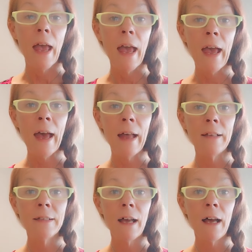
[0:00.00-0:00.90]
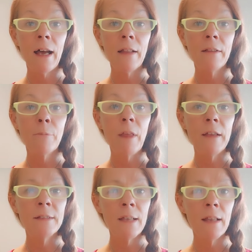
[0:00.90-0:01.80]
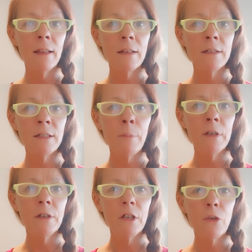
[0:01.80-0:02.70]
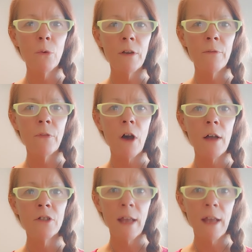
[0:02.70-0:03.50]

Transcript: And they say that typically you would have thought,